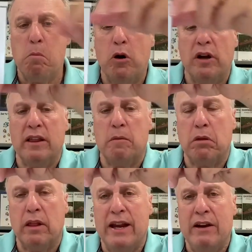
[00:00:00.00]
putting the
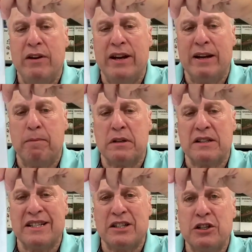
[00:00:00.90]
player in a
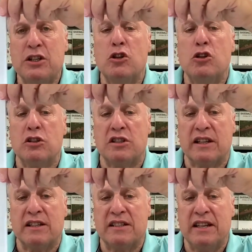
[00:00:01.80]
position to
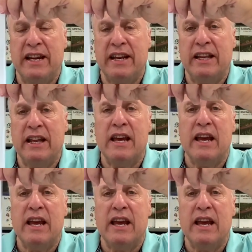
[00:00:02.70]
succeed,